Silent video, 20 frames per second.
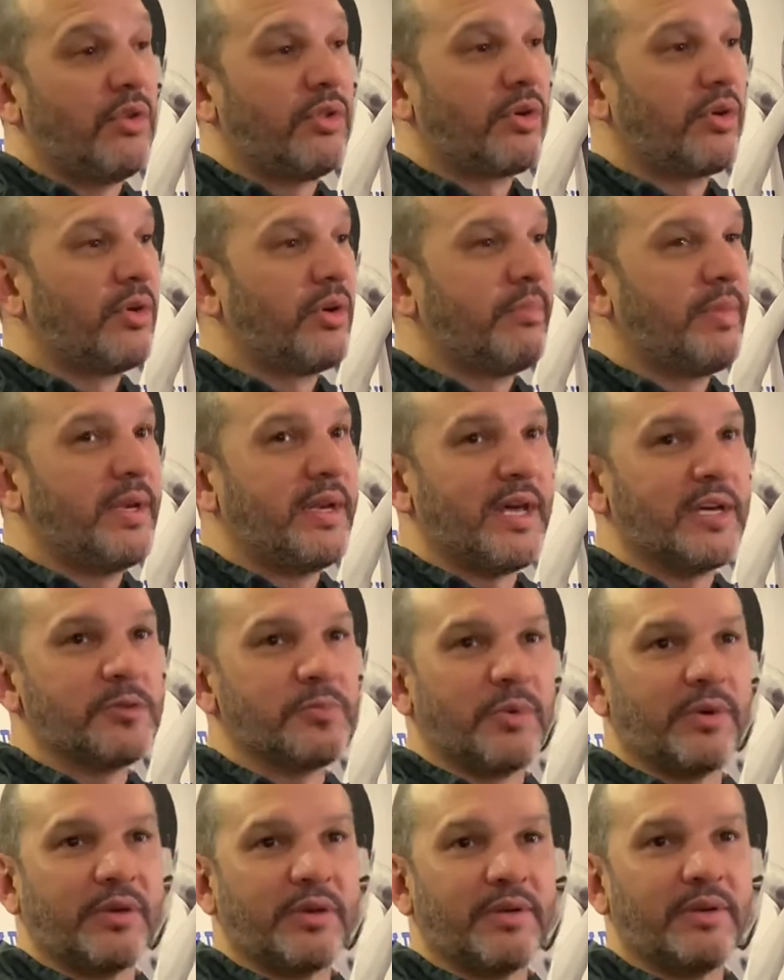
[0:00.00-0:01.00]
they're going to be
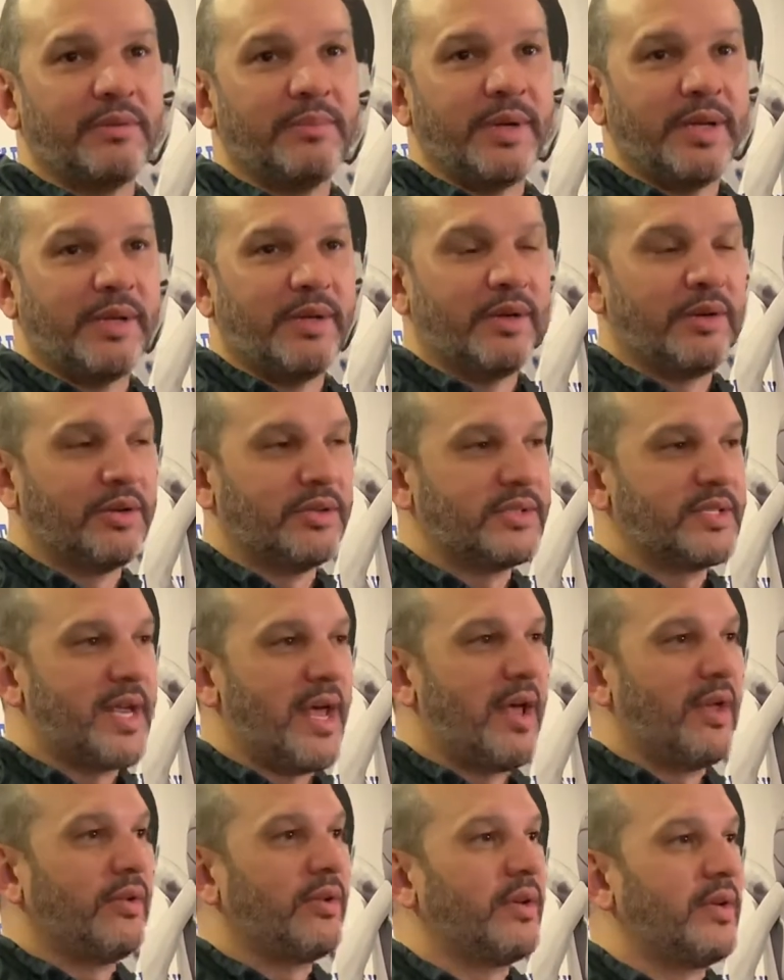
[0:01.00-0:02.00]
desperate. I mean, they're as
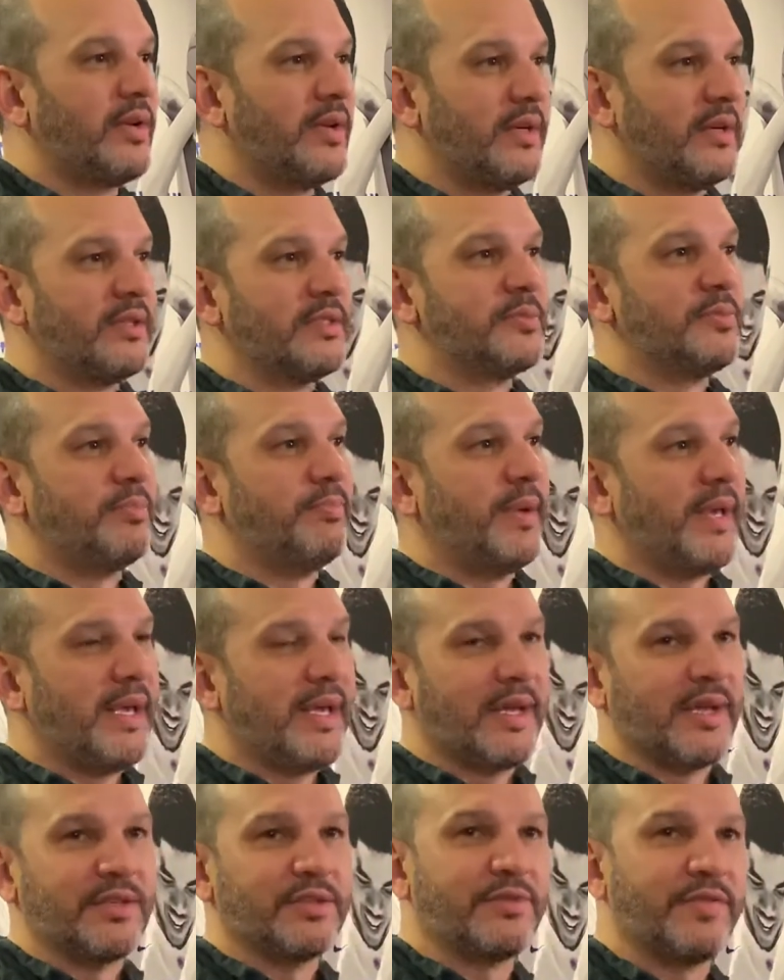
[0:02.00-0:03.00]
talented and as big
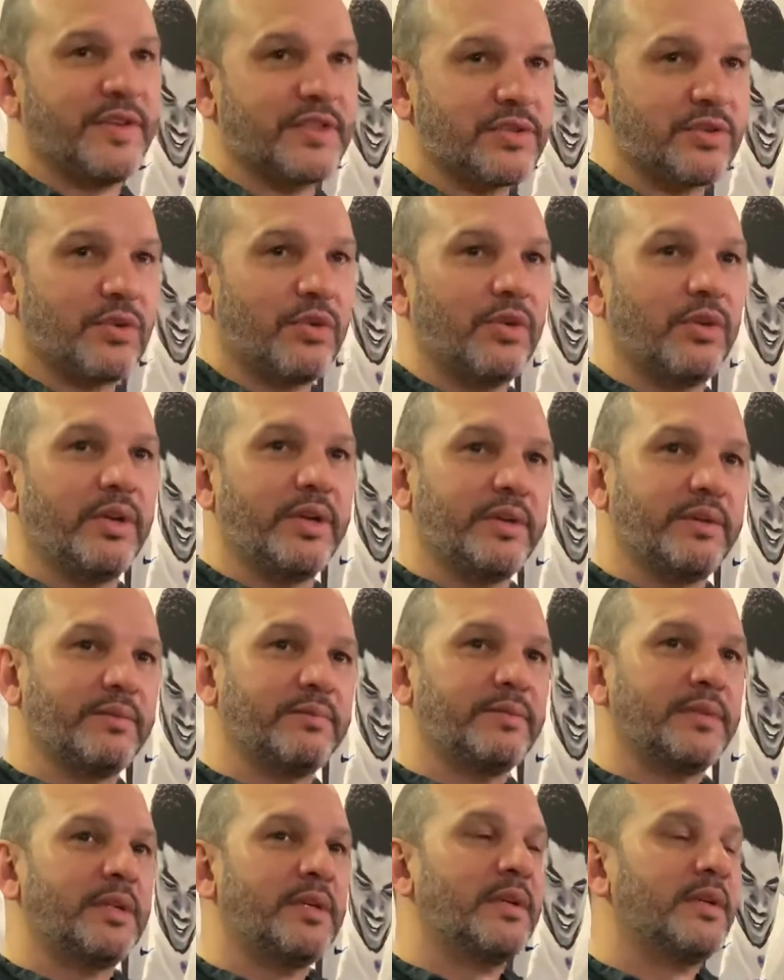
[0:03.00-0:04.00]
and as physical and
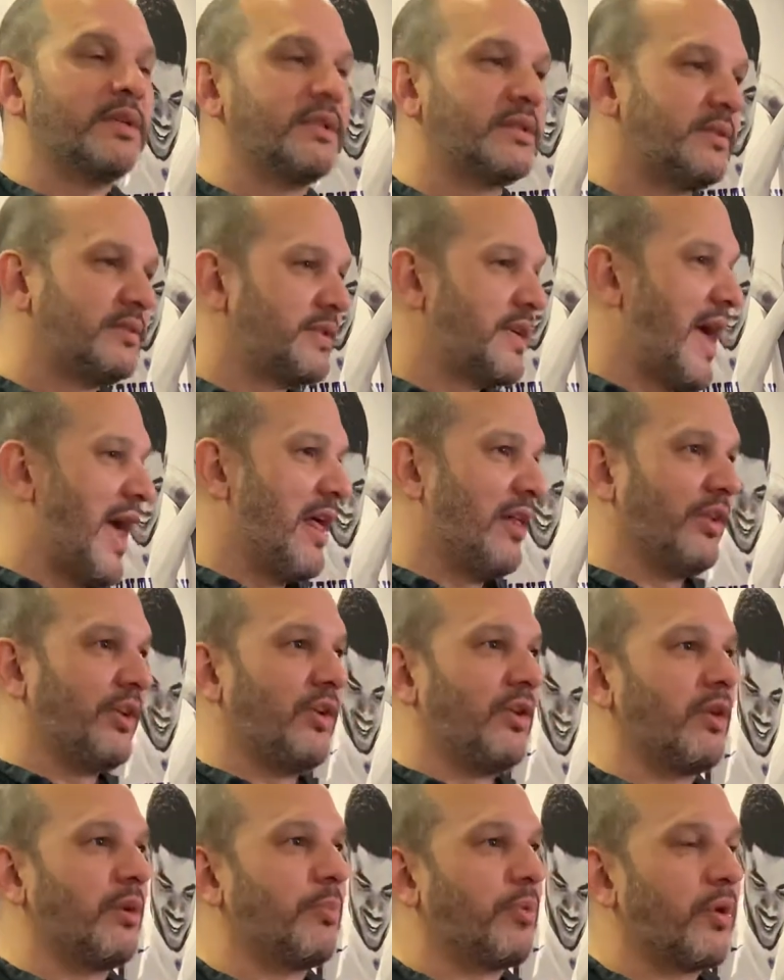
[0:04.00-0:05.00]
talented
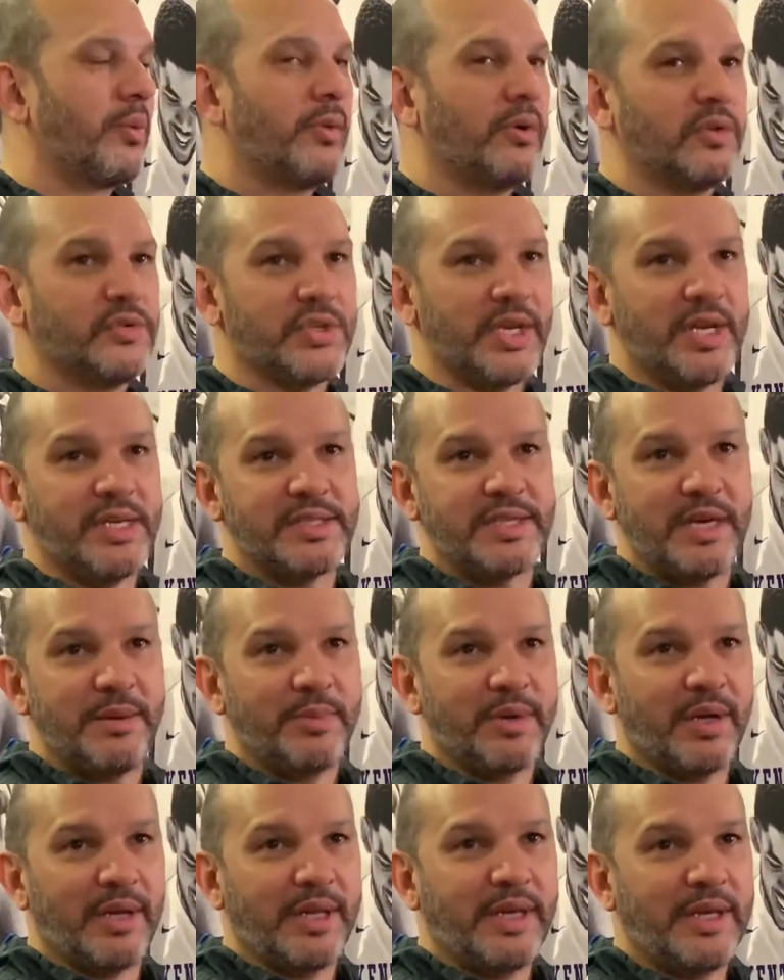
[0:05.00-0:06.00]
on the perimeter as any team in
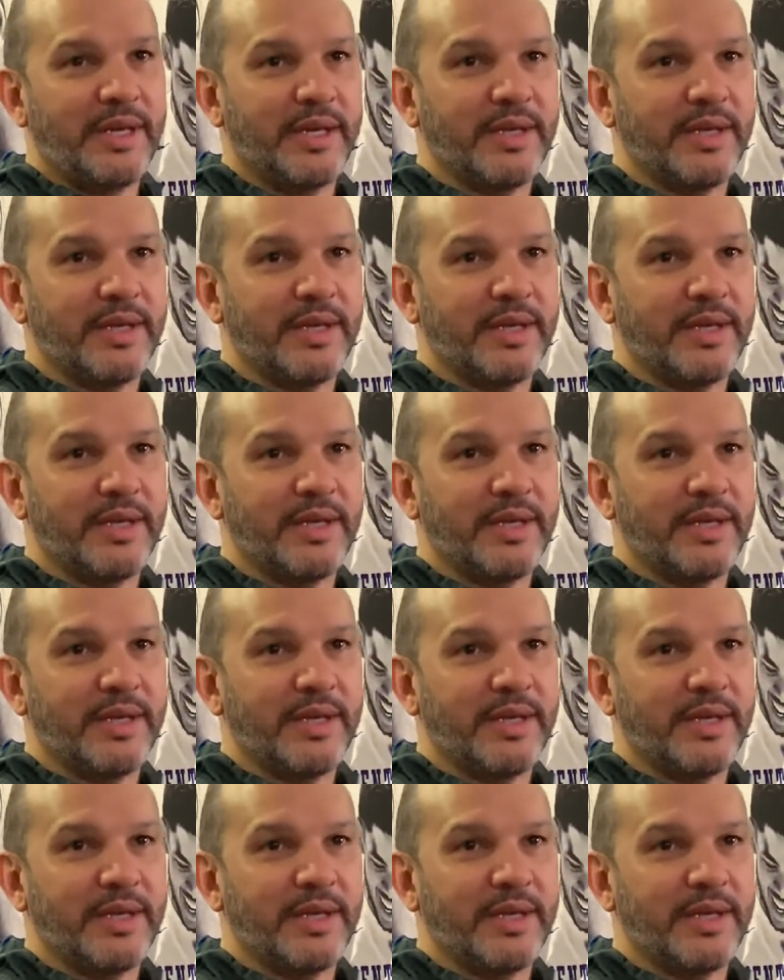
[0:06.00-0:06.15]
the league.